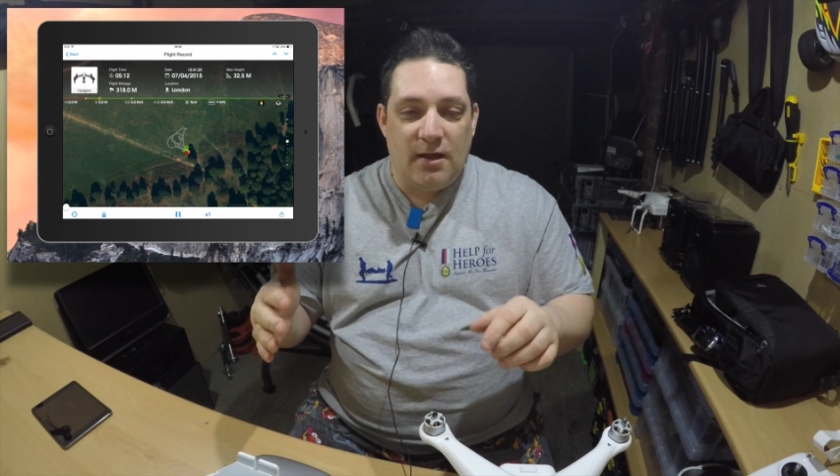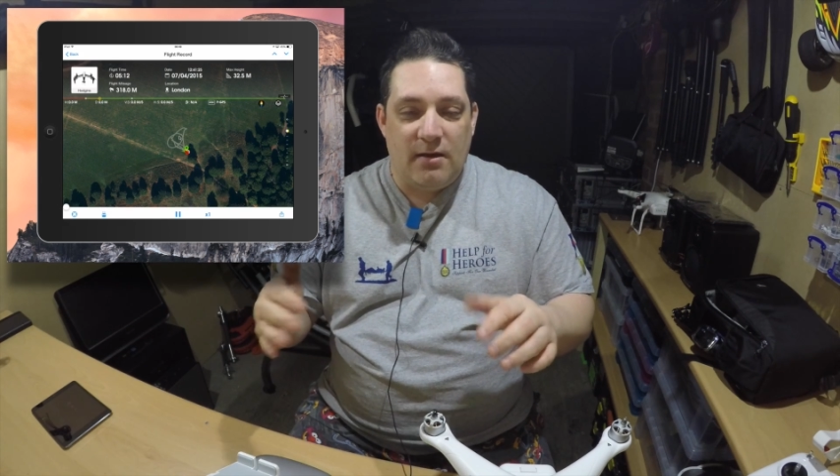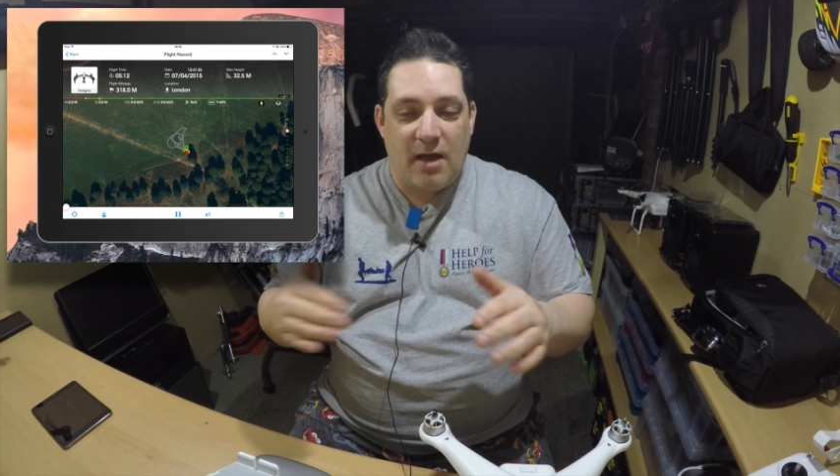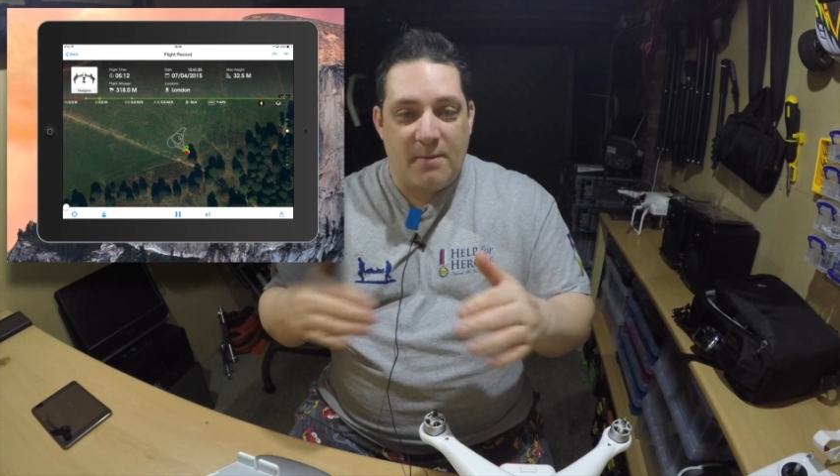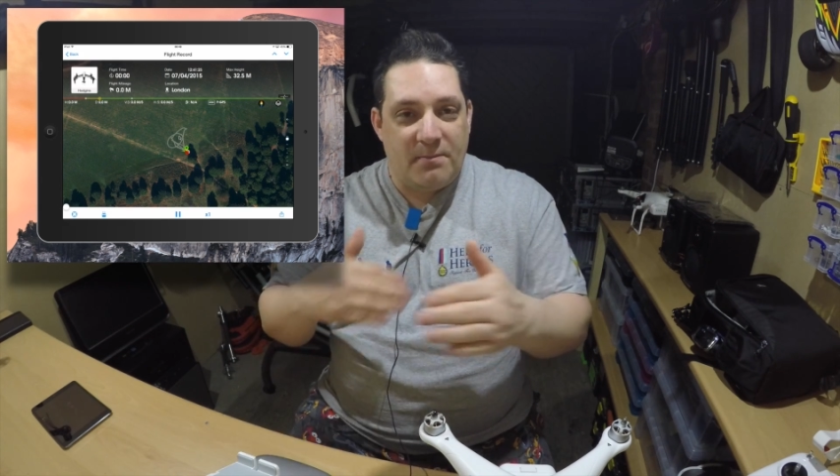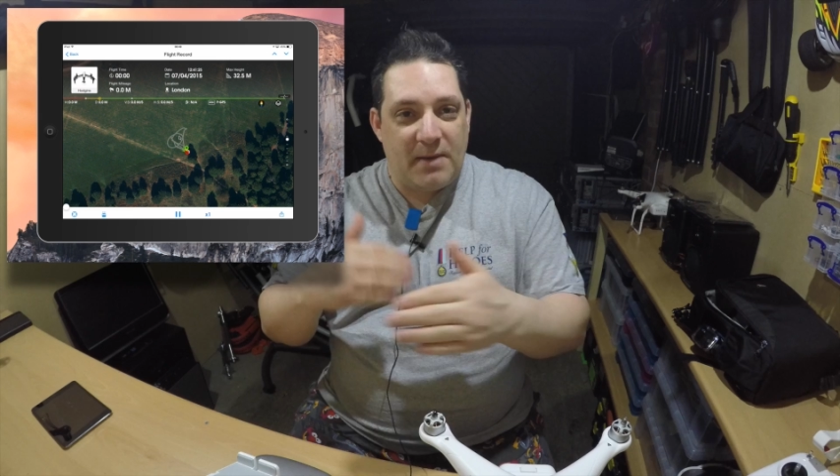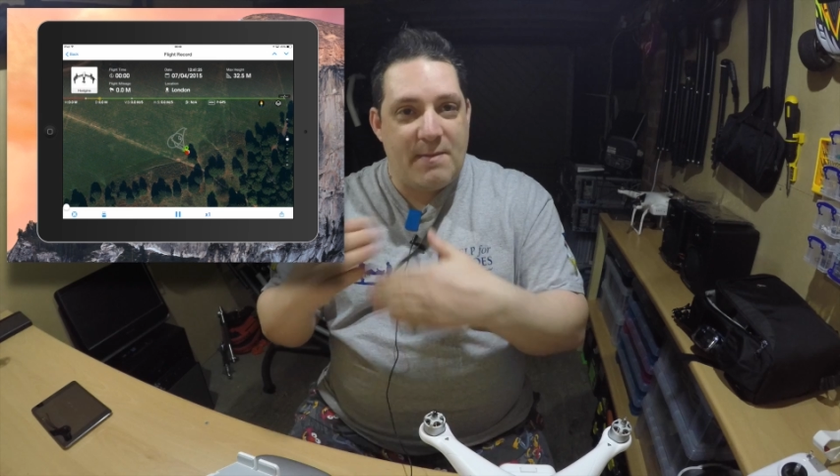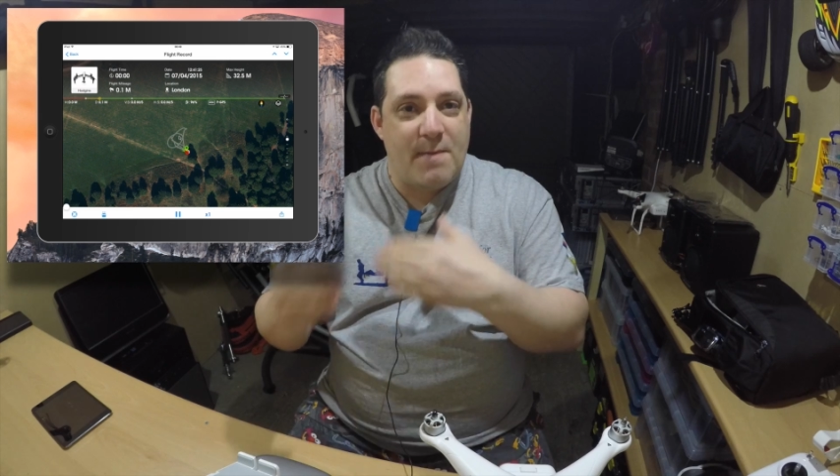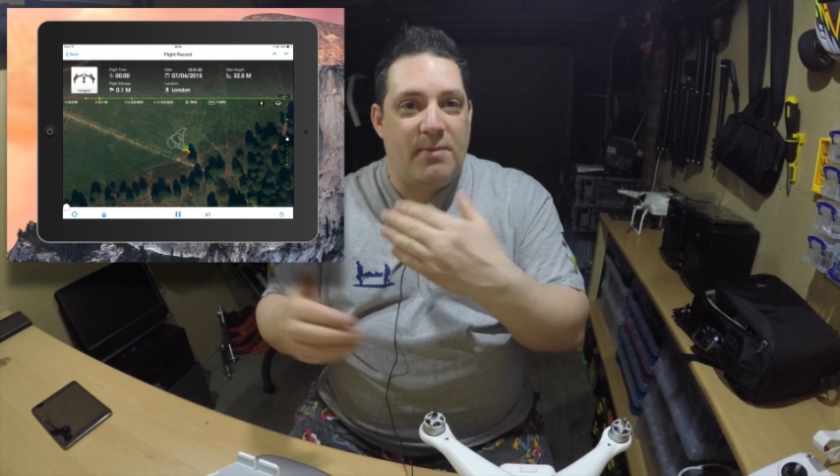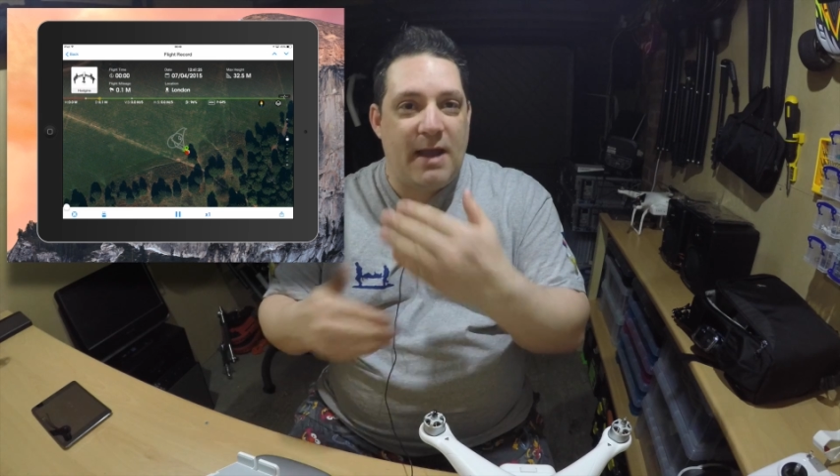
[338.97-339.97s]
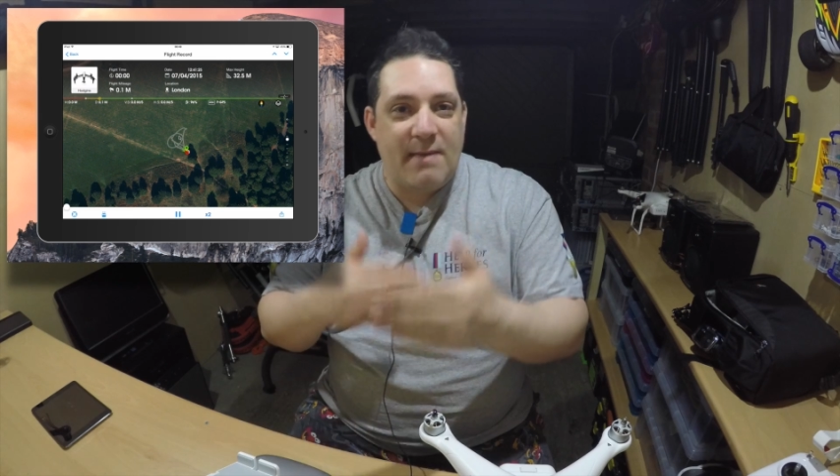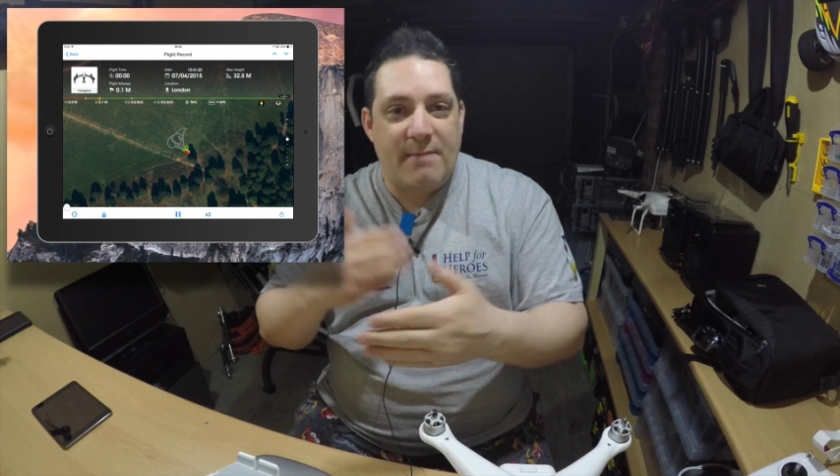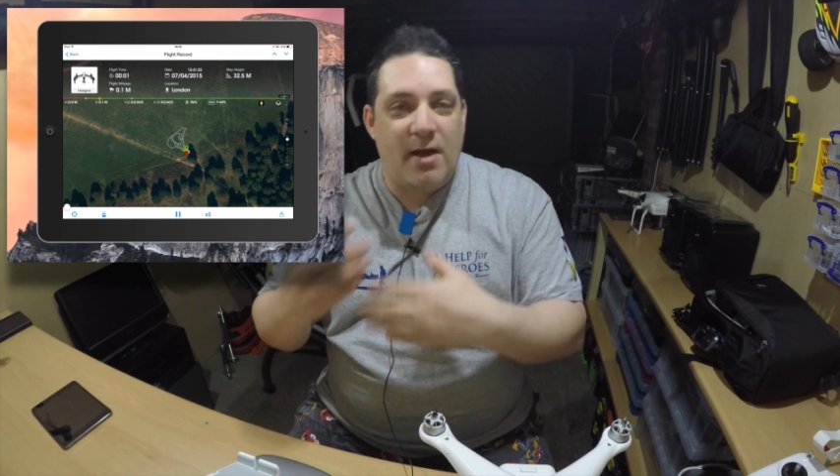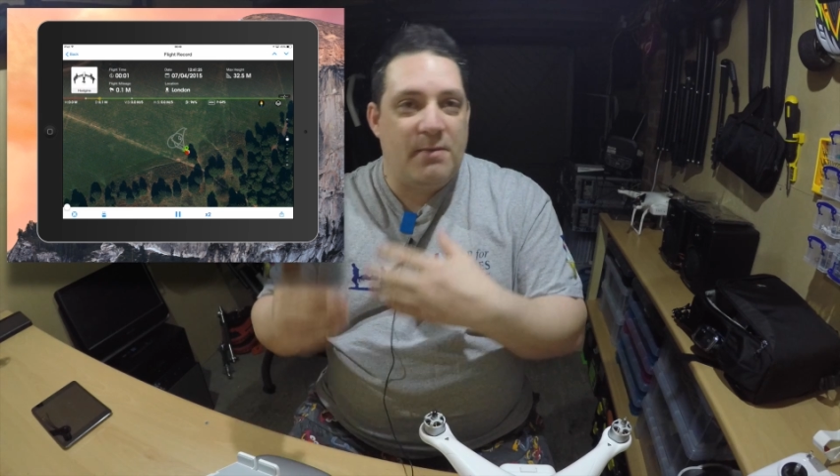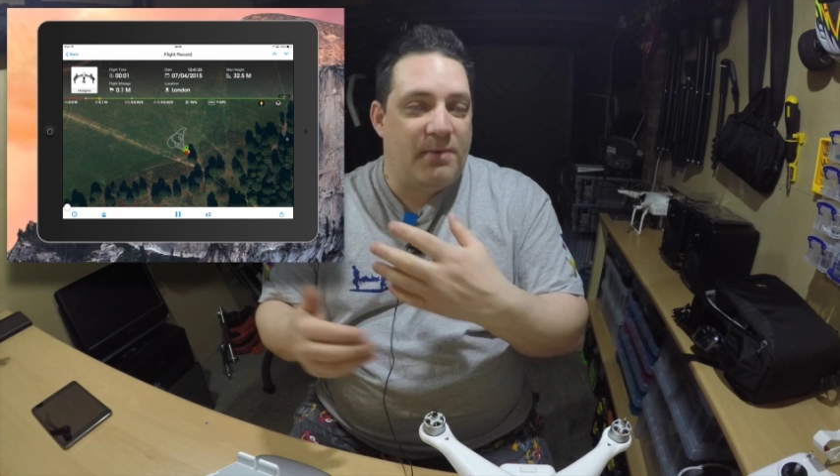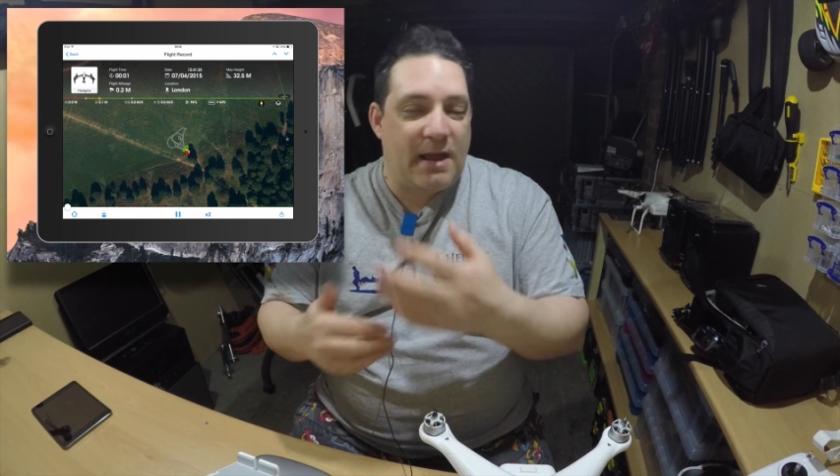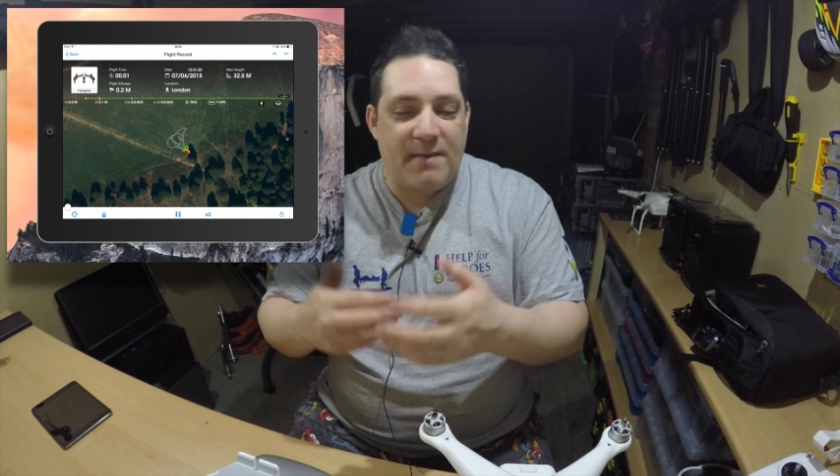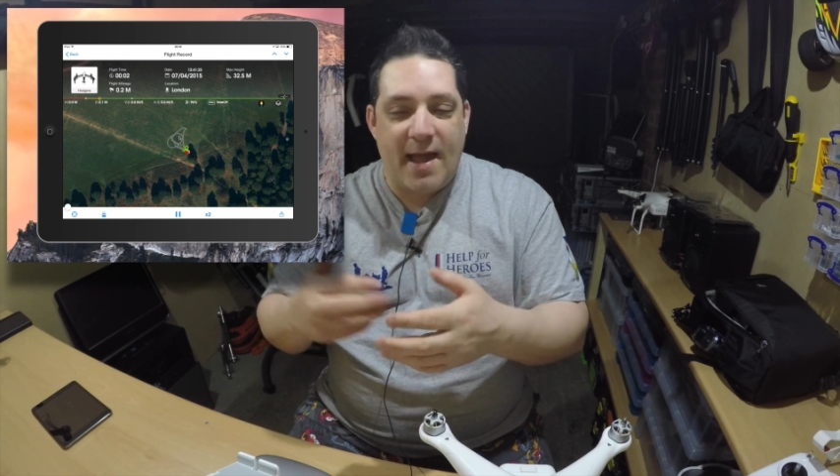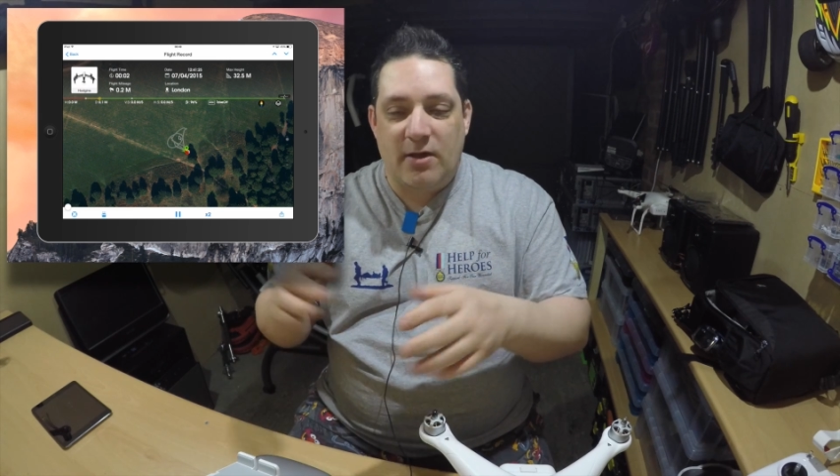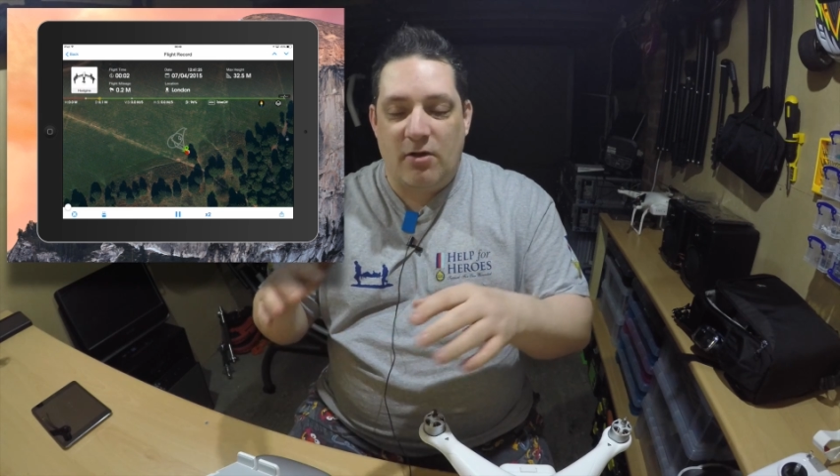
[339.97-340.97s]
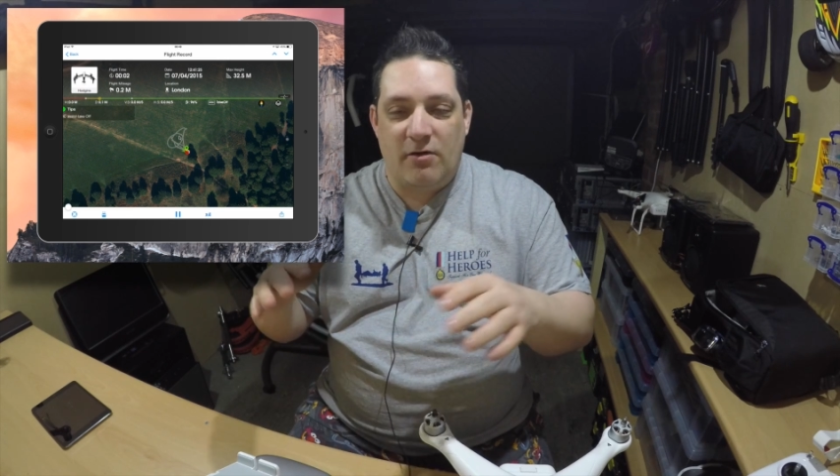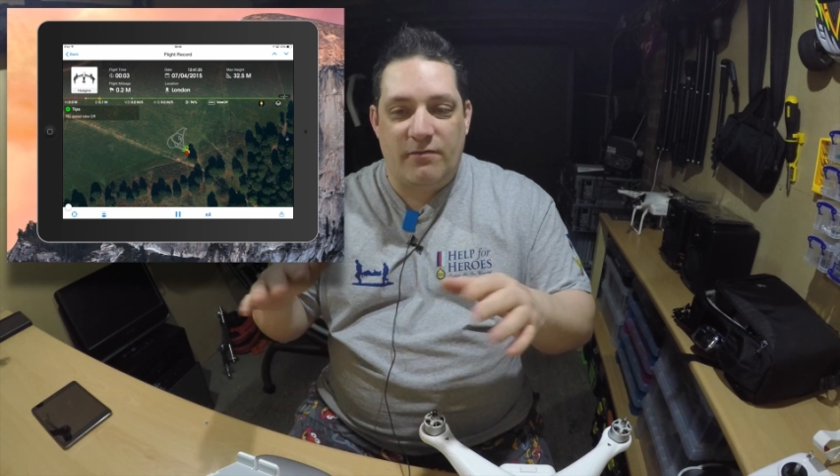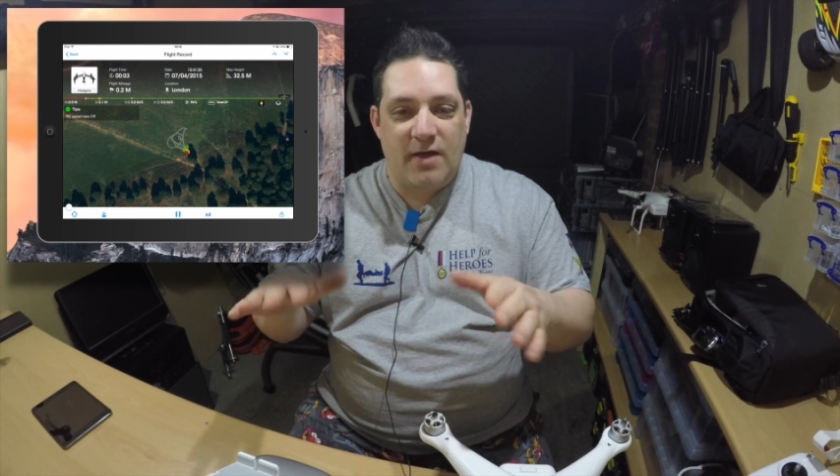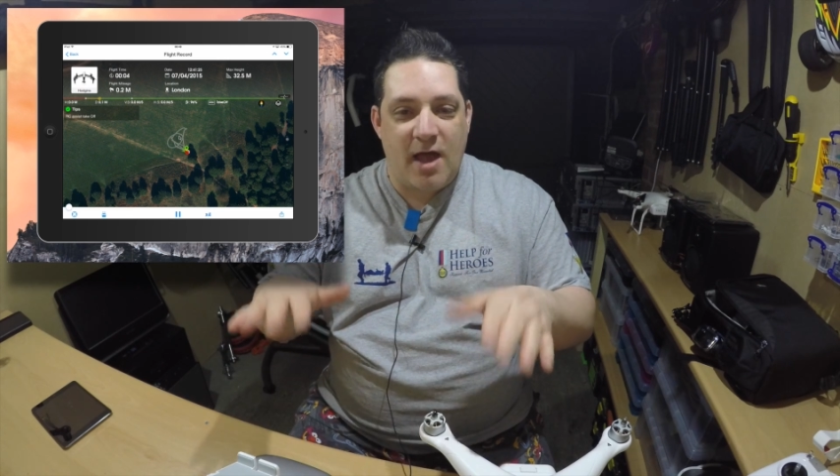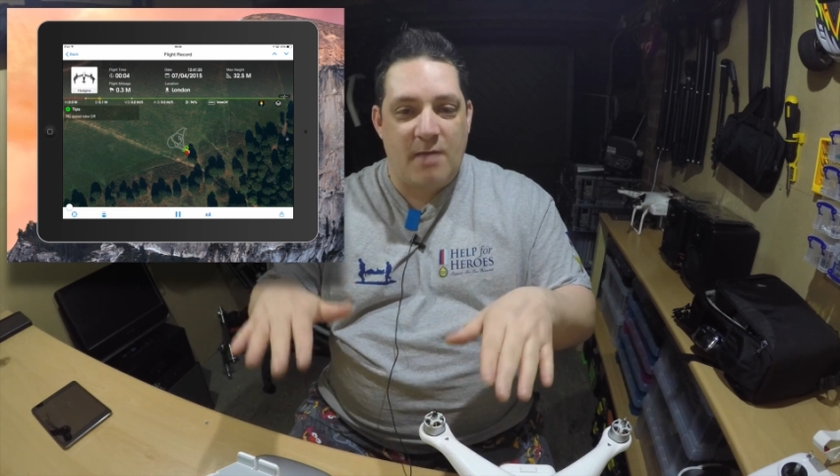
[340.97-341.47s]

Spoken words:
like playback by playback of